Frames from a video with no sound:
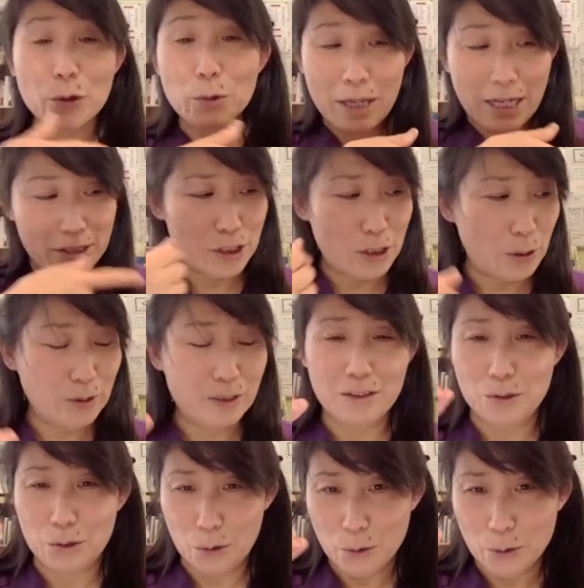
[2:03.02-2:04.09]
I show it the
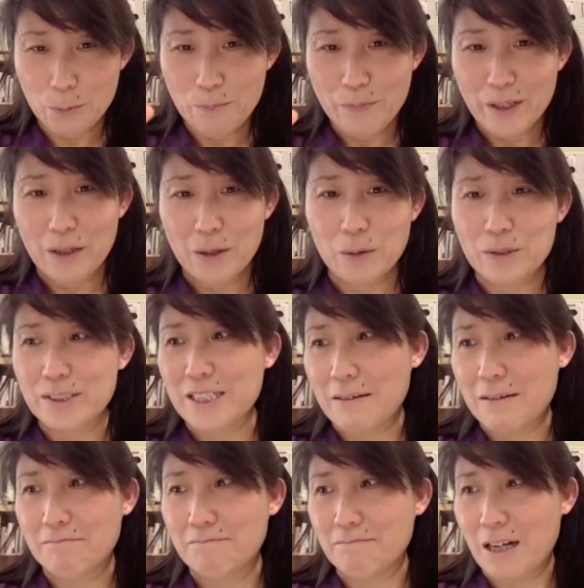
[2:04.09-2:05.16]
tube, or
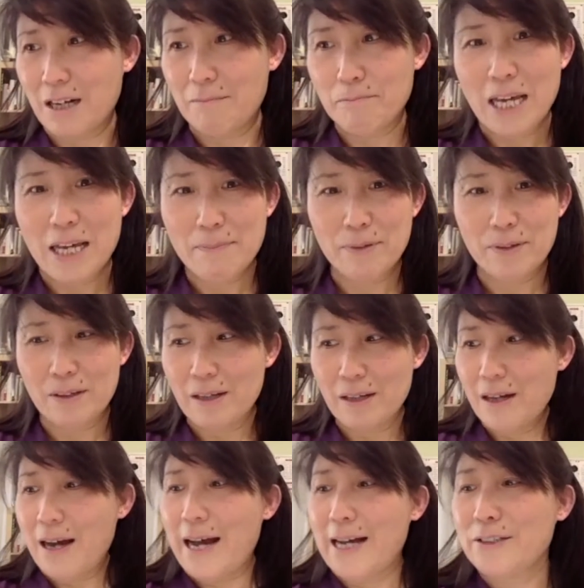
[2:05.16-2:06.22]
some paper.
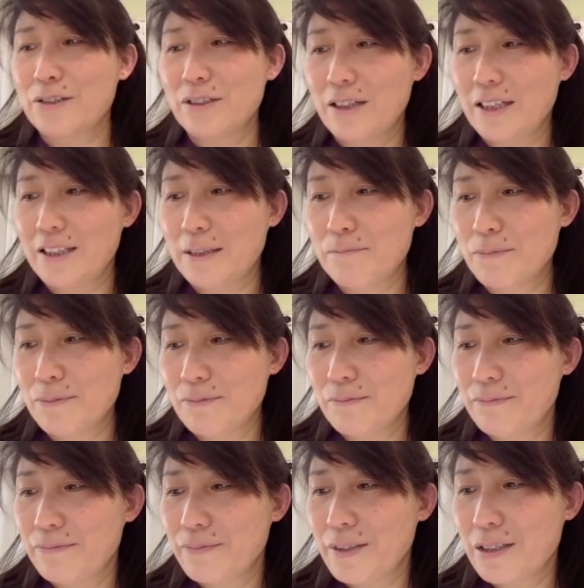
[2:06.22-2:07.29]
I just let them
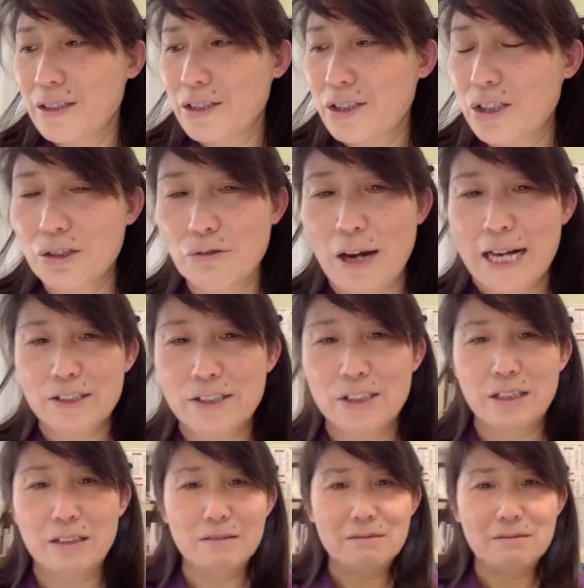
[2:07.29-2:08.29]
scratching